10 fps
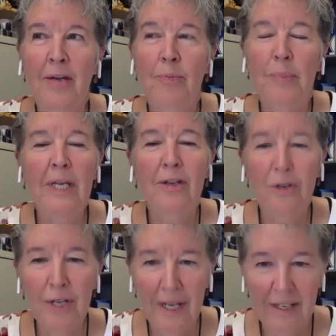be
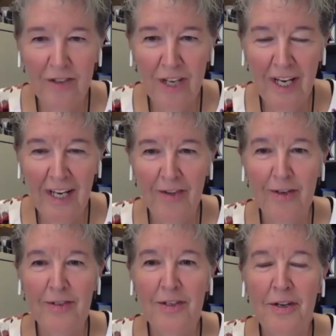good
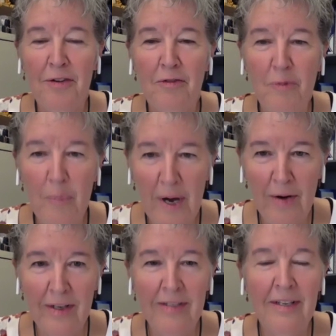educators of
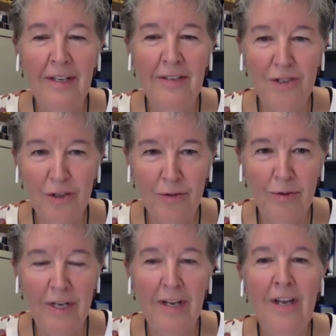parents and
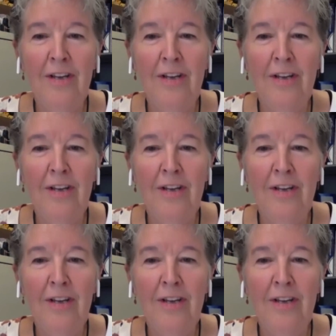children